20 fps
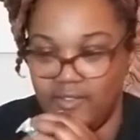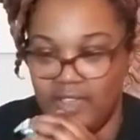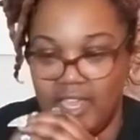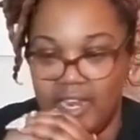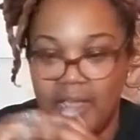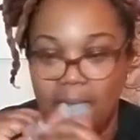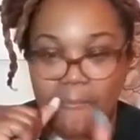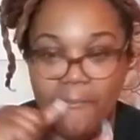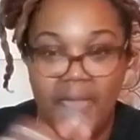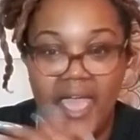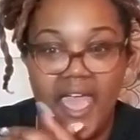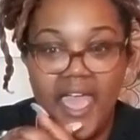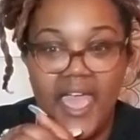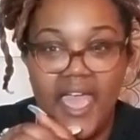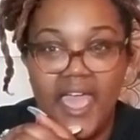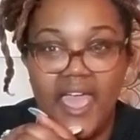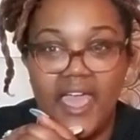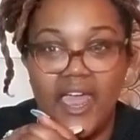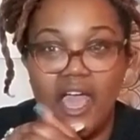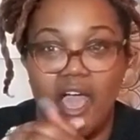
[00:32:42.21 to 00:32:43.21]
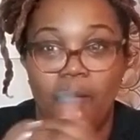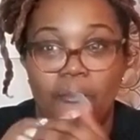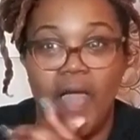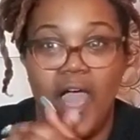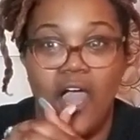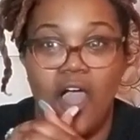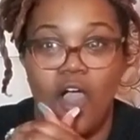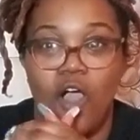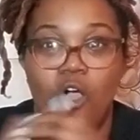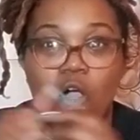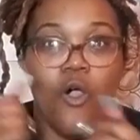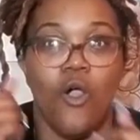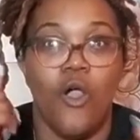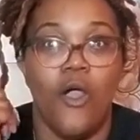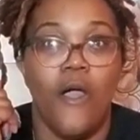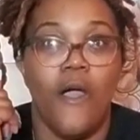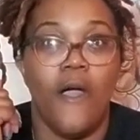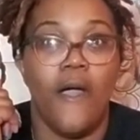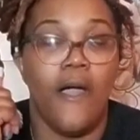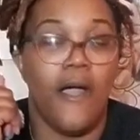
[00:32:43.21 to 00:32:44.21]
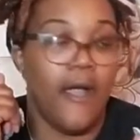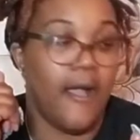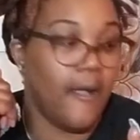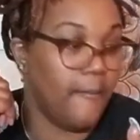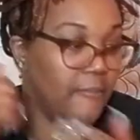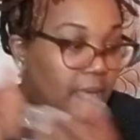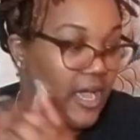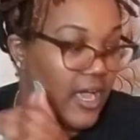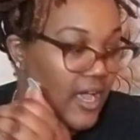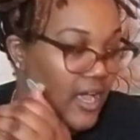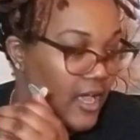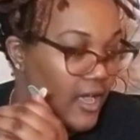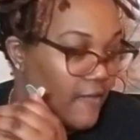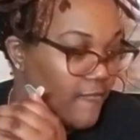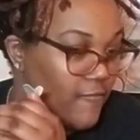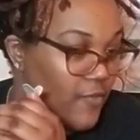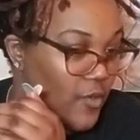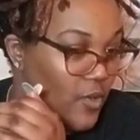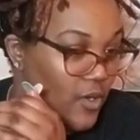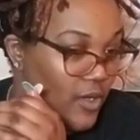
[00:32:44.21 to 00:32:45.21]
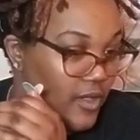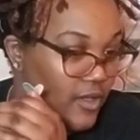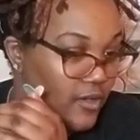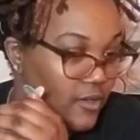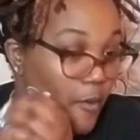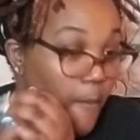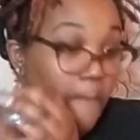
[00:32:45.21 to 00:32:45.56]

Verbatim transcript: And I'm mad about my foil,